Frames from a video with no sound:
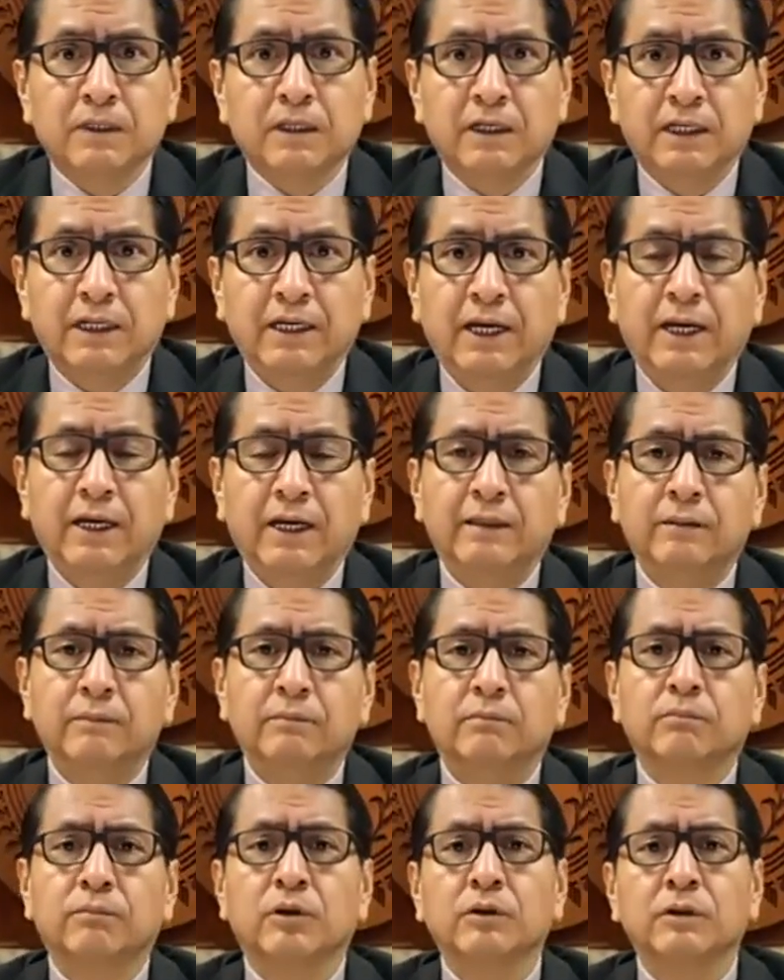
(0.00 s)

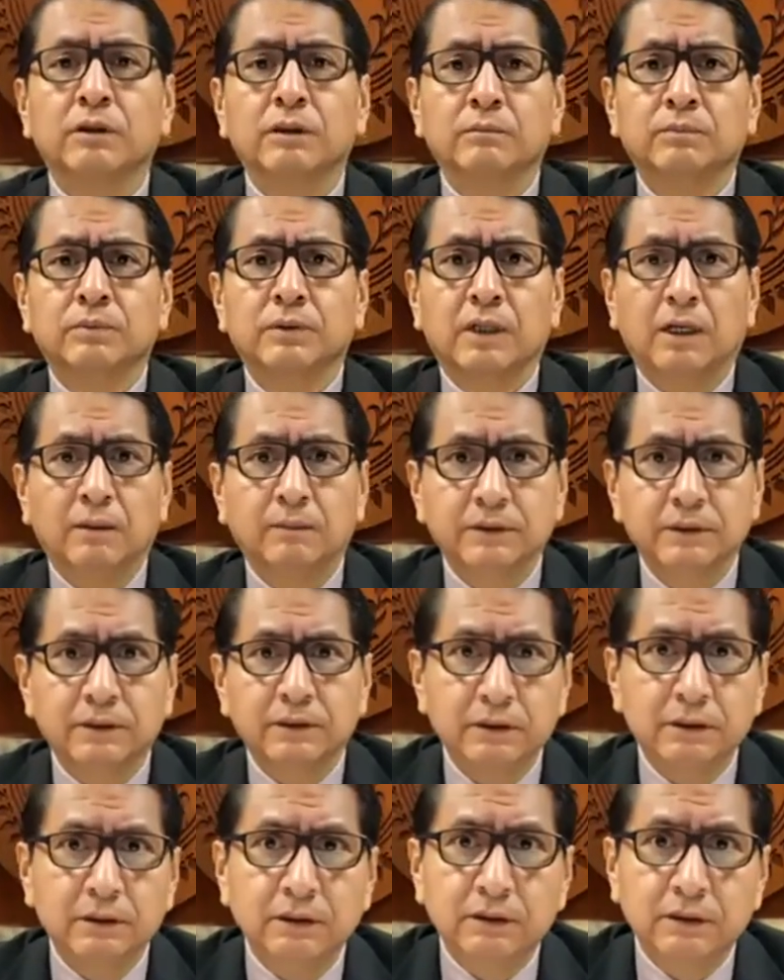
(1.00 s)
again, broken
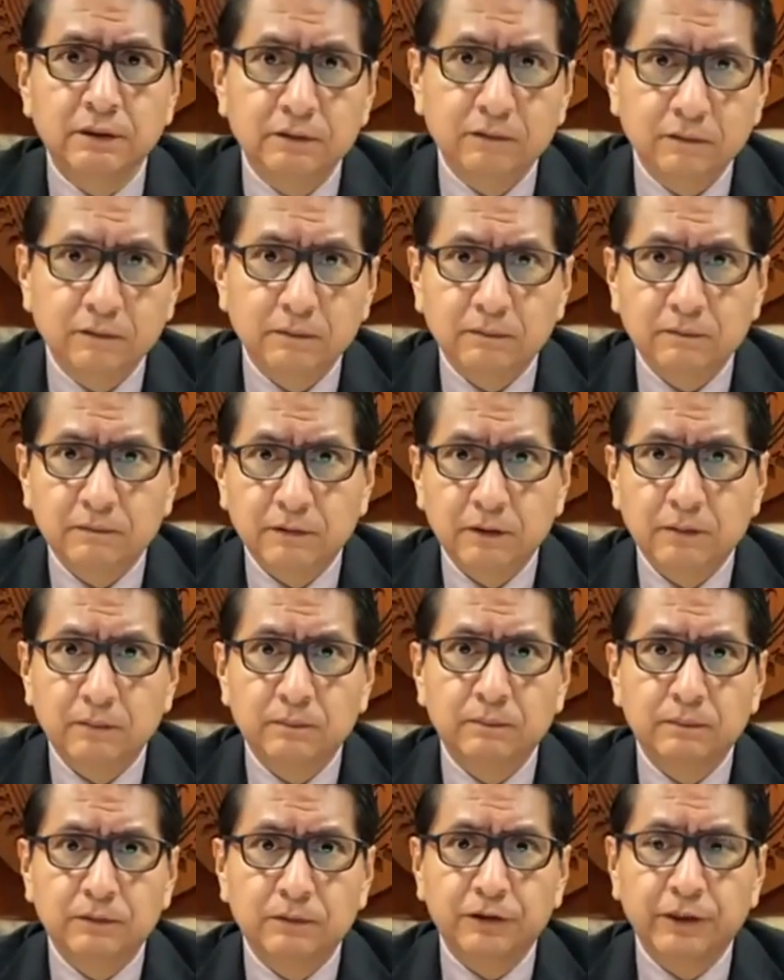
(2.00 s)
promises
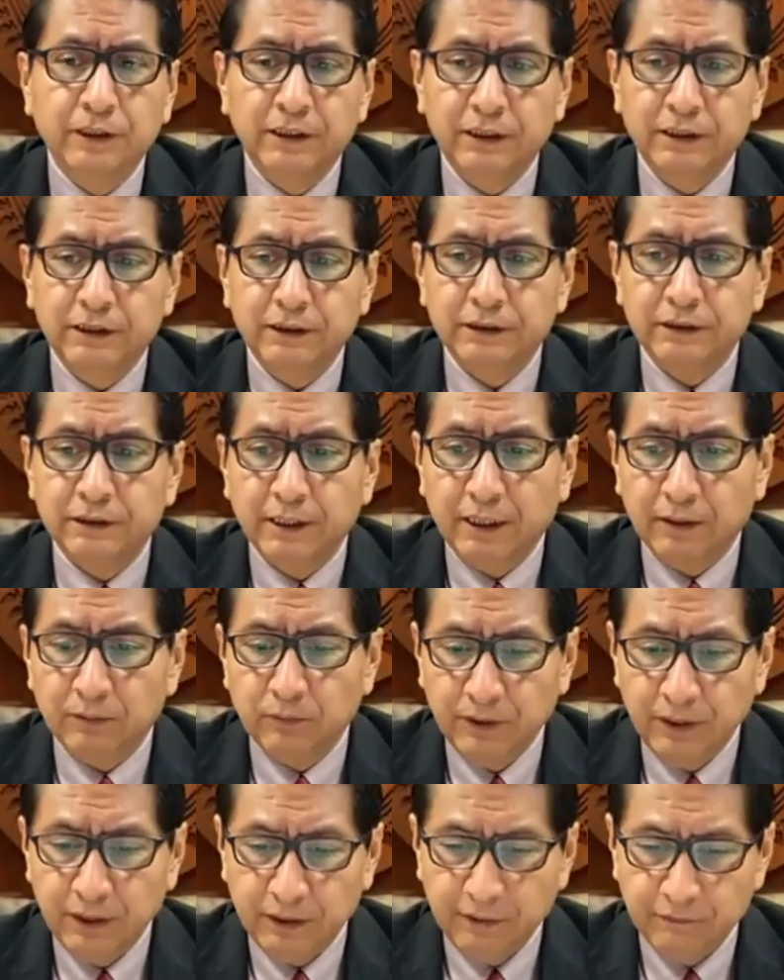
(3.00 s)
from treaties that
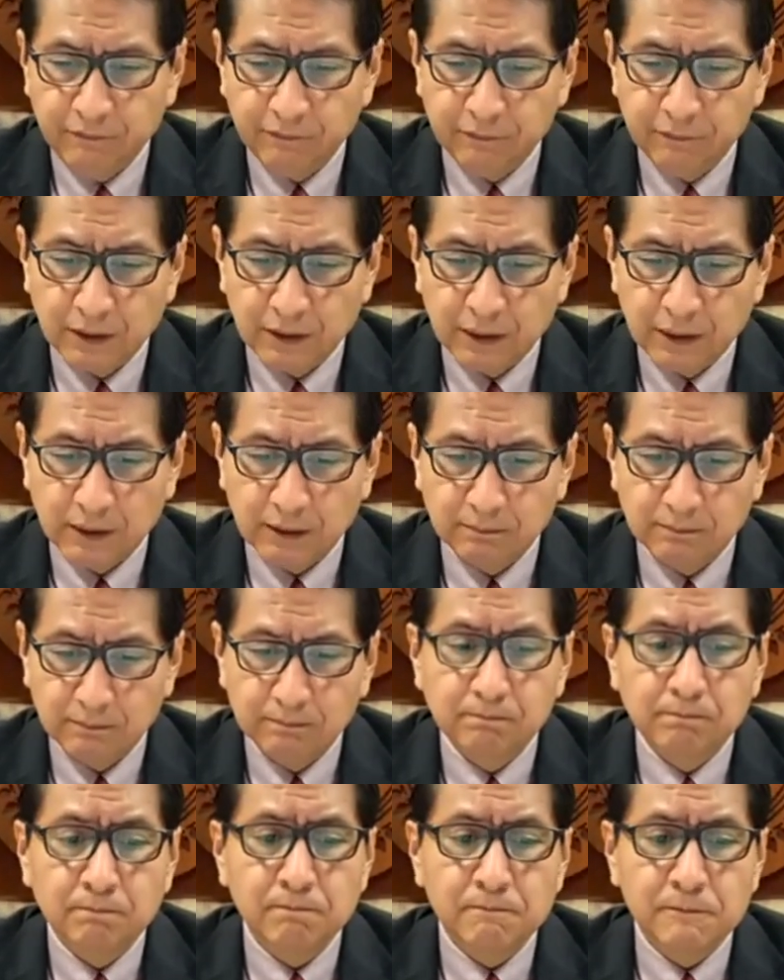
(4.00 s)
we've um,
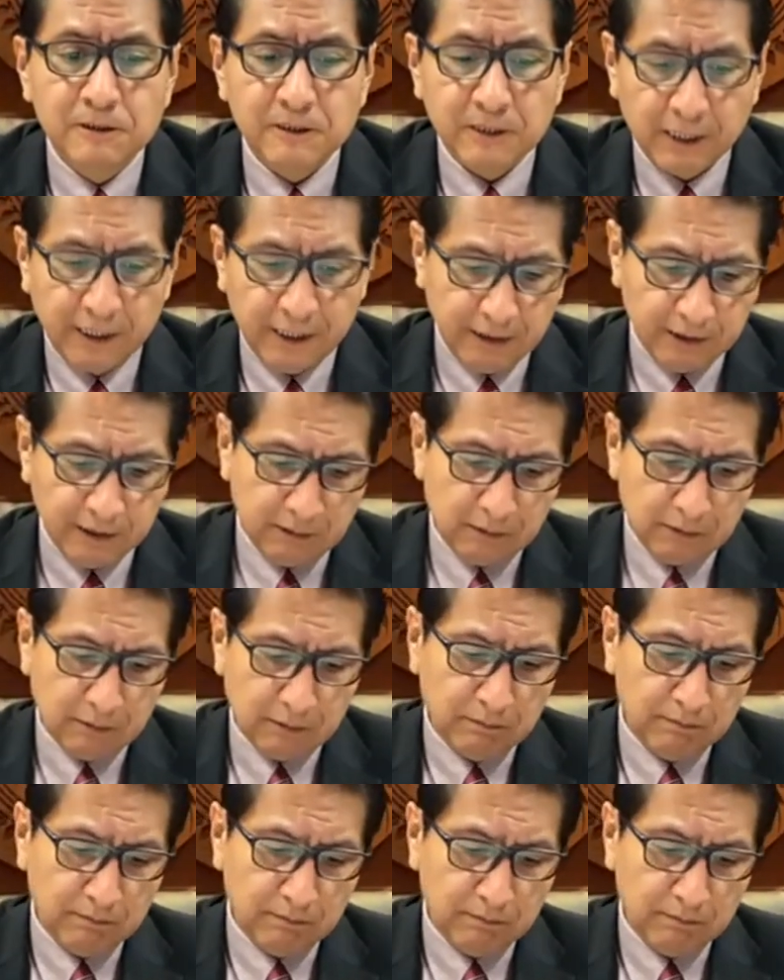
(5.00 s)
signed